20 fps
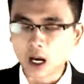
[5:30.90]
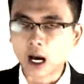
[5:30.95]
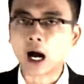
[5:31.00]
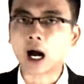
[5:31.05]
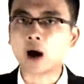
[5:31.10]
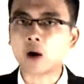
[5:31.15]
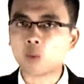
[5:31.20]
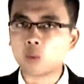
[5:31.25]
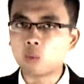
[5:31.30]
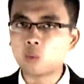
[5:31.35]

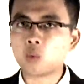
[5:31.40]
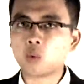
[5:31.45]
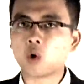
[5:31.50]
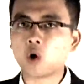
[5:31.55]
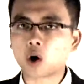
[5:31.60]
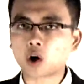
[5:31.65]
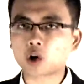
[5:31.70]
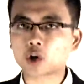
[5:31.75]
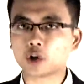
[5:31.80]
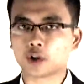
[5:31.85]
And
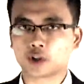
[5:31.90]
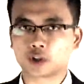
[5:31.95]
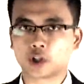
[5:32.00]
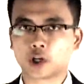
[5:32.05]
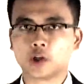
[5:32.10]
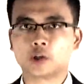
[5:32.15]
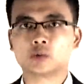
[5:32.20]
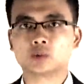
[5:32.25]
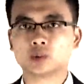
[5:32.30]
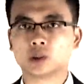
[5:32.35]
what could
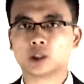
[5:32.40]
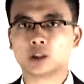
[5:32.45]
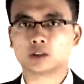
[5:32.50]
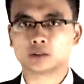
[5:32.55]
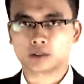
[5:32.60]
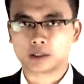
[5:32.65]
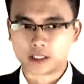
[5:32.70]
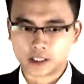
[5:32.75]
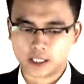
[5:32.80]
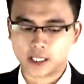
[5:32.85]
go
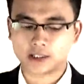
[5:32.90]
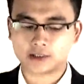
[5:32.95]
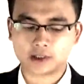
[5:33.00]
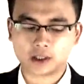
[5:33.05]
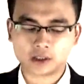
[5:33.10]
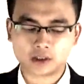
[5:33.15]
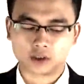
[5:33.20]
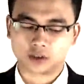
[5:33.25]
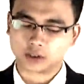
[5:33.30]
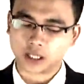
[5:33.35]
wrong?
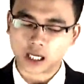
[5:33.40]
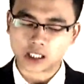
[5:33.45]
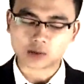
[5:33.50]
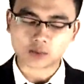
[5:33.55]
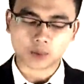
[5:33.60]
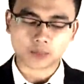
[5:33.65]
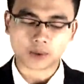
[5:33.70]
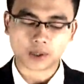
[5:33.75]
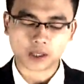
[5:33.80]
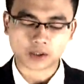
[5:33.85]
Yes, so
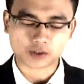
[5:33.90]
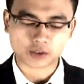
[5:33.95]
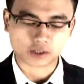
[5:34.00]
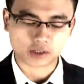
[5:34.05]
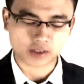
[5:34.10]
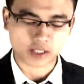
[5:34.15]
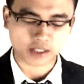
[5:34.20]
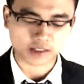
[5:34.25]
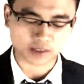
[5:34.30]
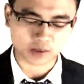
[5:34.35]
that's what we're going to
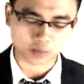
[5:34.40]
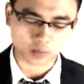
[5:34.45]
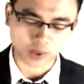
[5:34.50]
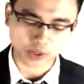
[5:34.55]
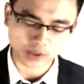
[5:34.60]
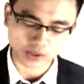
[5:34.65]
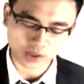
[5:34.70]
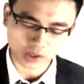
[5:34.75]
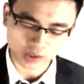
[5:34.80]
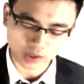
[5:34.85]
assess the
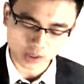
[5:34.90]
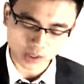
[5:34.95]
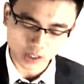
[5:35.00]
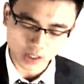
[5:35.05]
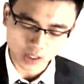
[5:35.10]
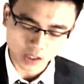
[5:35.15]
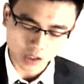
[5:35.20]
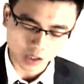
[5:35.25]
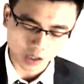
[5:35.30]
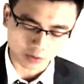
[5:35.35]
risks
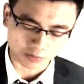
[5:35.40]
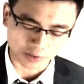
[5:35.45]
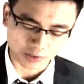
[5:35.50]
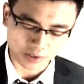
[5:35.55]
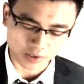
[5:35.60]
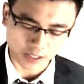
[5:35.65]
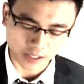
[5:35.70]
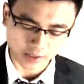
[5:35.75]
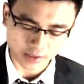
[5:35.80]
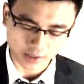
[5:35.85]
of
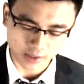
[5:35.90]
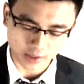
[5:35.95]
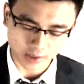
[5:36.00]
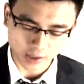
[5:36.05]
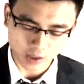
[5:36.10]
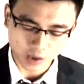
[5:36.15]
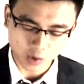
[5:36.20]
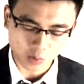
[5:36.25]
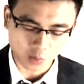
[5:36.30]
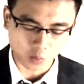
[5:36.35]
assessing
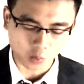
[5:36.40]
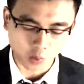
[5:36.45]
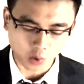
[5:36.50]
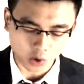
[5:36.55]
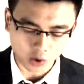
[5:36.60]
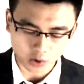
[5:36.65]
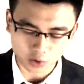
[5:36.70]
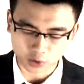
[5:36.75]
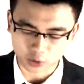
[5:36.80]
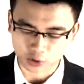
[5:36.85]

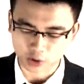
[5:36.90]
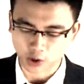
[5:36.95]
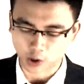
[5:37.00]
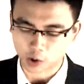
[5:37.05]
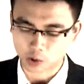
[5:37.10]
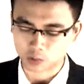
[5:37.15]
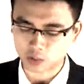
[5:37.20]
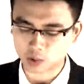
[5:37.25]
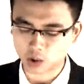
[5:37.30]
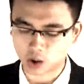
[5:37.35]
what could
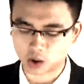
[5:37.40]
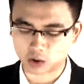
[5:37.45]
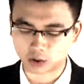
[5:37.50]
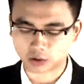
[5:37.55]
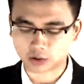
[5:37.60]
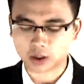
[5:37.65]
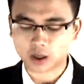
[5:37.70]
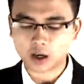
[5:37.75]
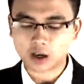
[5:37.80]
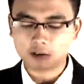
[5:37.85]
go
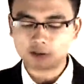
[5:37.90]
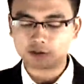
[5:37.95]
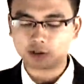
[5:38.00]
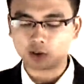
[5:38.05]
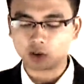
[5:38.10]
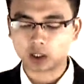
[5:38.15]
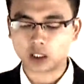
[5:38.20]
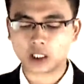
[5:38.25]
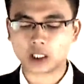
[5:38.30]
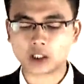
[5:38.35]
wrong
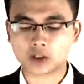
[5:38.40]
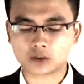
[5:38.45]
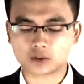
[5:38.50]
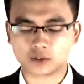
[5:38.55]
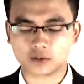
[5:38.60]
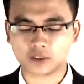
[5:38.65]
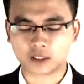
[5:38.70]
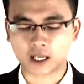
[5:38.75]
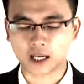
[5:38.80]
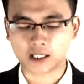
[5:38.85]
for each
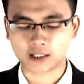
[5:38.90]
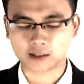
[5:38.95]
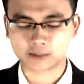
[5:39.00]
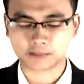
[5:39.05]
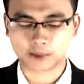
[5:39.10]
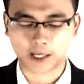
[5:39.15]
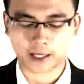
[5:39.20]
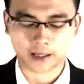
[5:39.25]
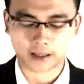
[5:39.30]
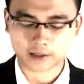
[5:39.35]
of the
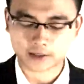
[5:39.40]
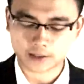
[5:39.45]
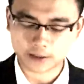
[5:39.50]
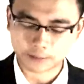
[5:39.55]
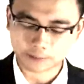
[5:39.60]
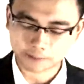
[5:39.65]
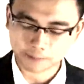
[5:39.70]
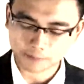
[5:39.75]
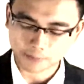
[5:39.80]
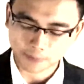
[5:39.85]

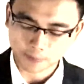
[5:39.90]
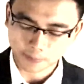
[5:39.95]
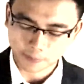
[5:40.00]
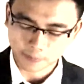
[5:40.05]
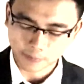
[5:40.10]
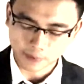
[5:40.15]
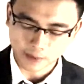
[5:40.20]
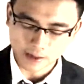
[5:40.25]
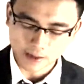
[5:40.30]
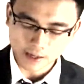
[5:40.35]
aspects.
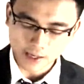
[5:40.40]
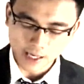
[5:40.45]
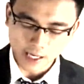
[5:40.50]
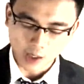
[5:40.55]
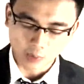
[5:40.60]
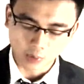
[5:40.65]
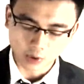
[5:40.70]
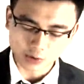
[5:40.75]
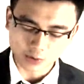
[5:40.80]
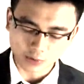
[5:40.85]

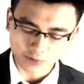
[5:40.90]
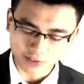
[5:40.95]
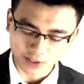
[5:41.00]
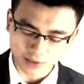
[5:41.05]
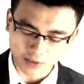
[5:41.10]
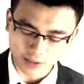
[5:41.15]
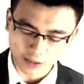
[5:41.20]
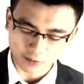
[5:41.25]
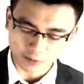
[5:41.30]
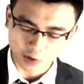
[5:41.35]
And once we've
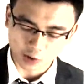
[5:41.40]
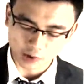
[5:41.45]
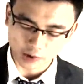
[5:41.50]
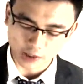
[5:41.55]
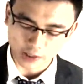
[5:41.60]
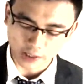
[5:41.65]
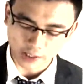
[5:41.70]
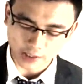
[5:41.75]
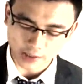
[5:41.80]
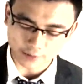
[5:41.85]
done that, of course,
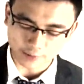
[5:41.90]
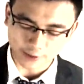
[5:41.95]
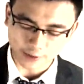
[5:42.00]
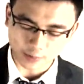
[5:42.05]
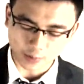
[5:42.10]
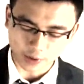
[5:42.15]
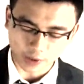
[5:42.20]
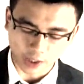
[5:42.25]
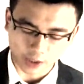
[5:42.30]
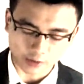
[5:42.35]
the next
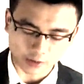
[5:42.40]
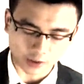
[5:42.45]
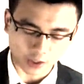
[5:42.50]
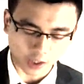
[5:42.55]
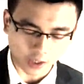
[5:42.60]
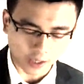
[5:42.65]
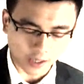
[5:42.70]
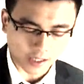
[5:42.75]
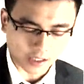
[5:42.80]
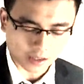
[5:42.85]
thing we're going to do
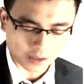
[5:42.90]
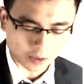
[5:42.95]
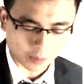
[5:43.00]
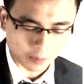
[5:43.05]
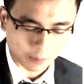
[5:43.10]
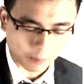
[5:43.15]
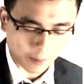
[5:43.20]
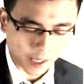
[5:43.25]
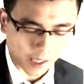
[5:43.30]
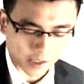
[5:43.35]
is to
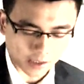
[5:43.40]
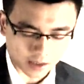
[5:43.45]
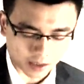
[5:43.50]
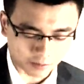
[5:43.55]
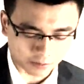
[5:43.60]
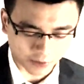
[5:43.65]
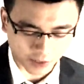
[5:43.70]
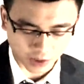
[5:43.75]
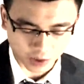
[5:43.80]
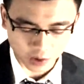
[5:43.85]
prepare
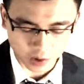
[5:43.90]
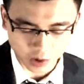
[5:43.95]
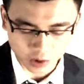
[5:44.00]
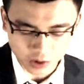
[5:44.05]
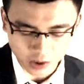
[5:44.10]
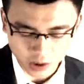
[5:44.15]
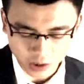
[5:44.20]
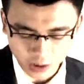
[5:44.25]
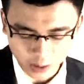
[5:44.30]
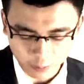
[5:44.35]
something
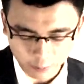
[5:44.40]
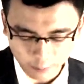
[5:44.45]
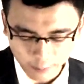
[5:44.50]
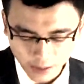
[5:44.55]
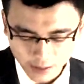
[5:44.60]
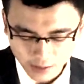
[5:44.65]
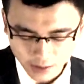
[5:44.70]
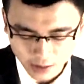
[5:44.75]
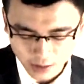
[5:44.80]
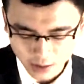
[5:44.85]
called the
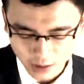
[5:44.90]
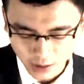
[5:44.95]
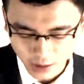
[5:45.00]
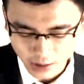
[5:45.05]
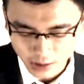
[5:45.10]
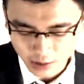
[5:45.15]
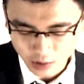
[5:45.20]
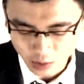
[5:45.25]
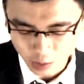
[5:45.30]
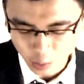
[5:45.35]
business
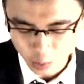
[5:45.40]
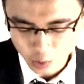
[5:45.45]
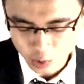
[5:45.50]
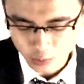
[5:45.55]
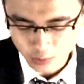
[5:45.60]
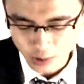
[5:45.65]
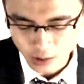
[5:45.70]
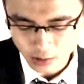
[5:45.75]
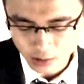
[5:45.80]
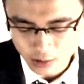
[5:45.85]
case
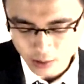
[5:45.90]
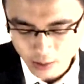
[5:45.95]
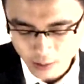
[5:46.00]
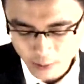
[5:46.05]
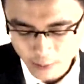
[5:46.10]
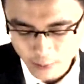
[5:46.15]
document.